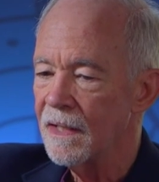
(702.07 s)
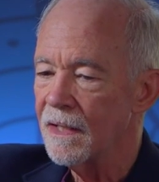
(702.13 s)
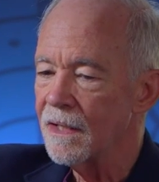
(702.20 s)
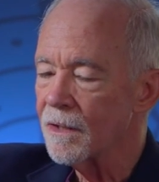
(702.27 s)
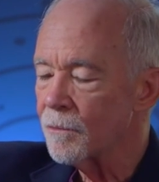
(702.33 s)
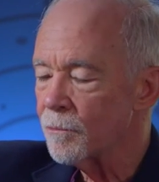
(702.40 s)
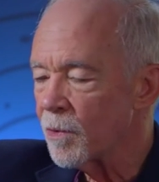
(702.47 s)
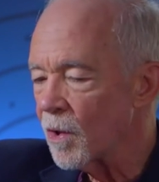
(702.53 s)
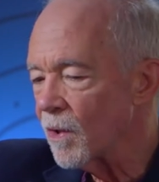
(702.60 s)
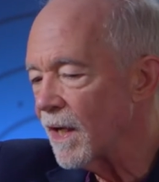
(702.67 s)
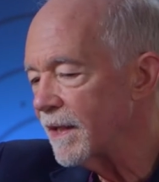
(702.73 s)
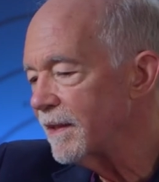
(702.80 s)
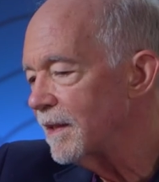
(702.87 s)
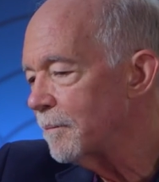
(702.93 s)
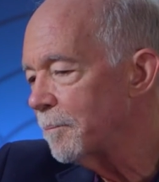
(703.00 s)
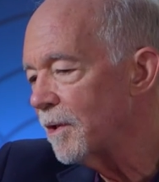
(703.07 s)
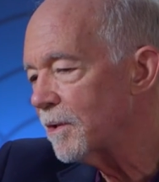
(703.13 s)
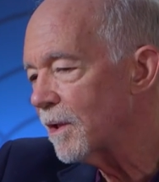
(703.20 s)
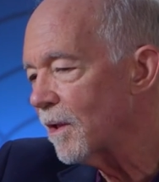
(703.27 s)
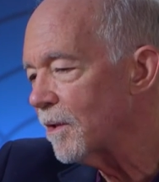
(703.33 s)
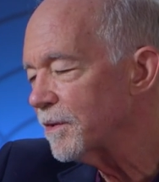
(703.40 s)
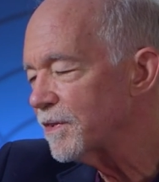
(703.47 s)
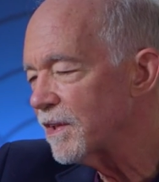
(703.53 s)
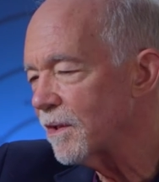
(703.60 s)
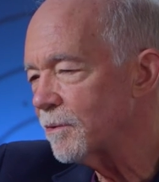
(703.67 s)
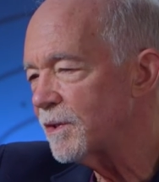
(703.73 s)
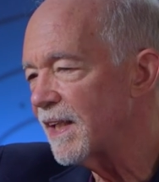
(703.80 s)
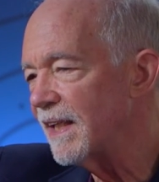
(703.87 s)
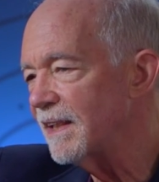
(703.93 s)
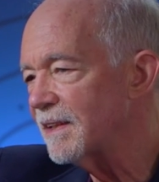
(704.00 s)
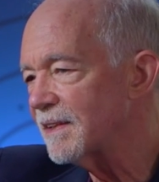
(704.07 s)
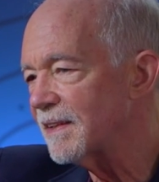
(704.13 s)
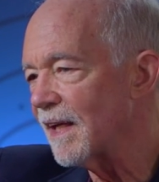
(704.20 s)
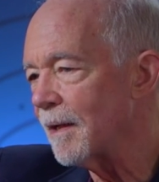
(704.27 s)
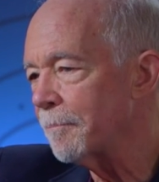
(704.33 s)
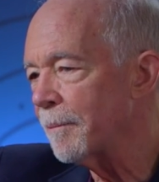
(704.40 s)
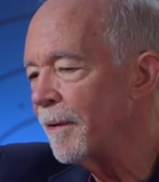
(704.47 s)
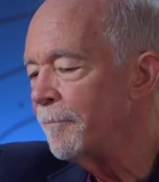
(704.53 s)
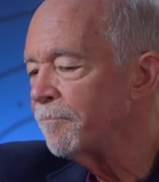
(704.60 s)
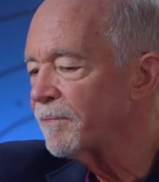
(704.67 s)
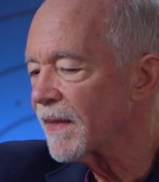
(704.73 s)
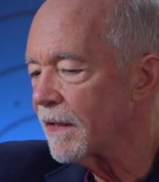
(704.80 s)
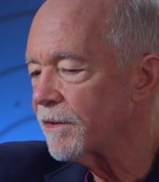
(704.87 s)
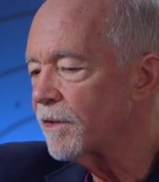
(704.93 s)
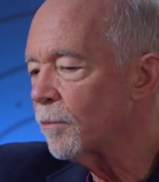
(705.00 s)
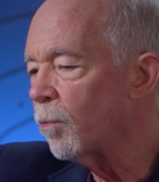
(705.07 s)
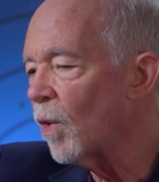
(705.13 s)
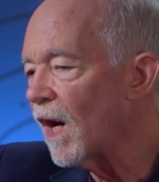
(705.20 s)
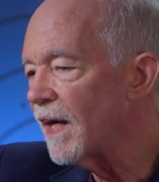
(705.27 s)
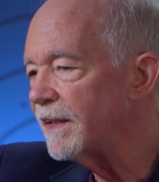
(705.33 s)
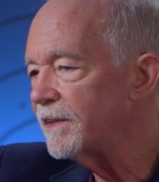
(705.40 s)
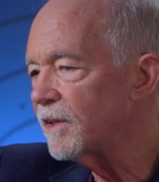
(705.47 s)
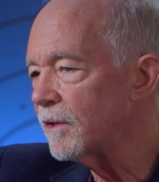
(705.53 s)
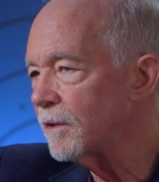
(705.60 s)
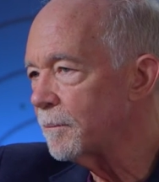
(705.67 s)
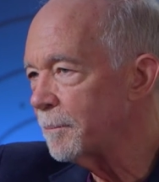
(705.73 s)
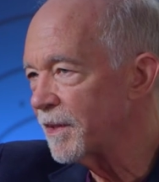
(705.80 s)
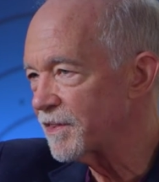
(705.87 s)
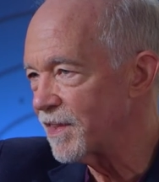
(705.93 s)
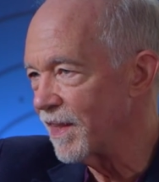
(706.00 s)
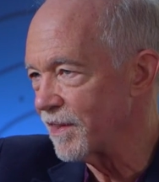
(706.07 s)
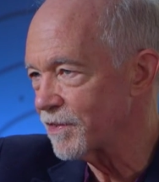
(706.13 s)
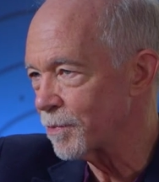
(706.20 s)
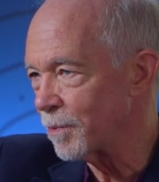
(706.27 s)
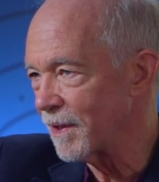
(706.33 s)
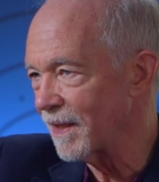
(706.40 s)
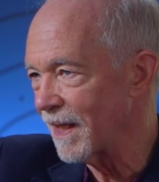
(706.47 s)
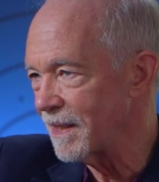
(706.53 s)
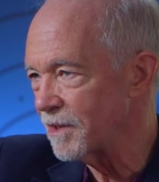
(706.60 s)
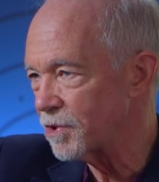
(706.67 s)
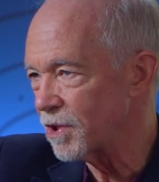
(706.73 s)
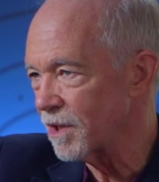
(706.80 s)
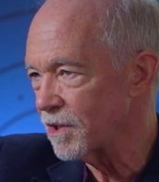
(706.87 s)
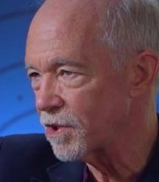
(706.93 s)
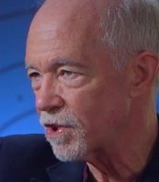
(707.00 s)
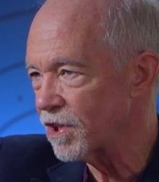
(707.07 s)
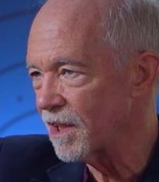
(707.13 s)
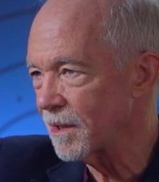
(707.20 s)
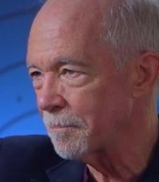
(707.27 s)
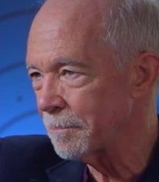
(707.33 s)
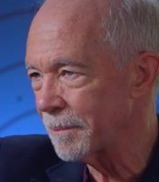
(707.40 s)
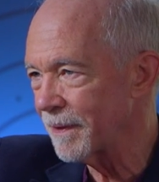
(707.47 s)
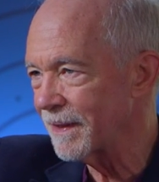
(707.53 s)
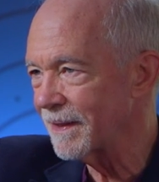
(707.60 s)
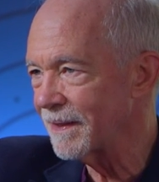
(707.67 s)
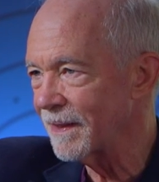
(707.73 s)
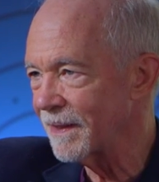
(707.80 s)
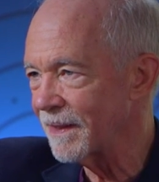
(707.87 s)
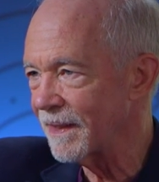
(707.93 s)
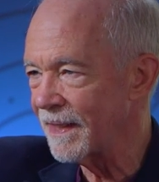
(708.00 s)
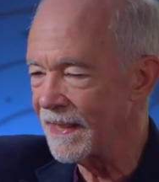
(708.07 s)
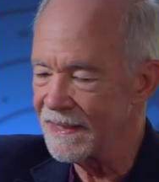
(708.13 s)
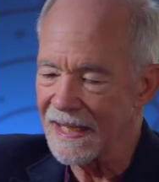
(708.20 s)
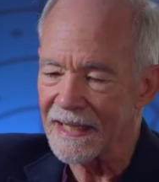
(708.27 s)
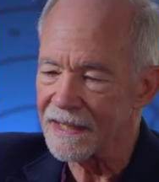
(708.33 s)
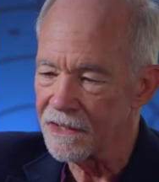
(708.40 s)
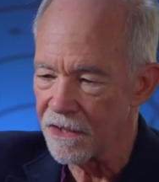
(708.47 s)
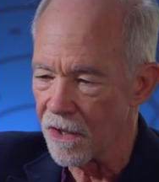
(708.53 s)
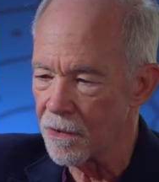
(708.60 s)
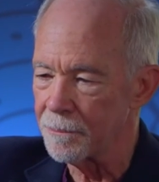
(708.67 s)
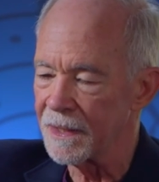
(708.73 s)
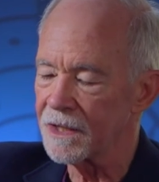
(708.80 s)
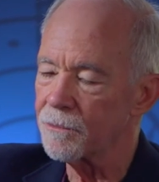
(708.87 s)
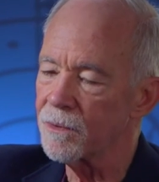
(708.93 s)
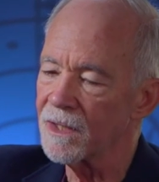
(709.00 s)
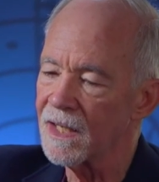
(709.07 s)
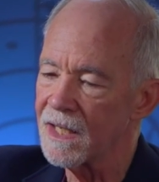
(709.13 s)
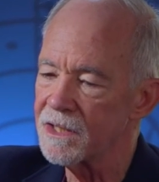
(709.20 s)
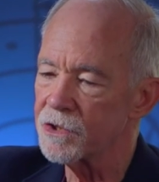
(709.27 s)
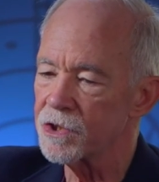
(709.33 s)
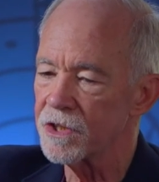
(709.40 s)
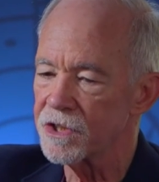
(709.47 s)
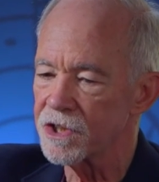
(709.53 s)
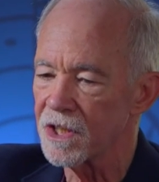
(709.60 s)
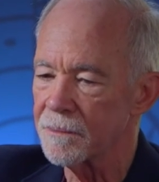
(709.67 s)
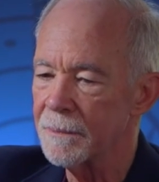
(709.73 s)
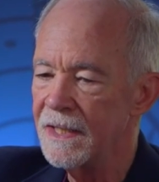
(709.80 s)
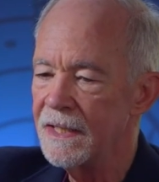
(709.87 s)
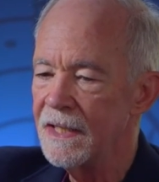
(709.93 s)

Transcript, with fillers: Uh, Rohan, the book also takes up the wider business relationship uh, and economic relationship.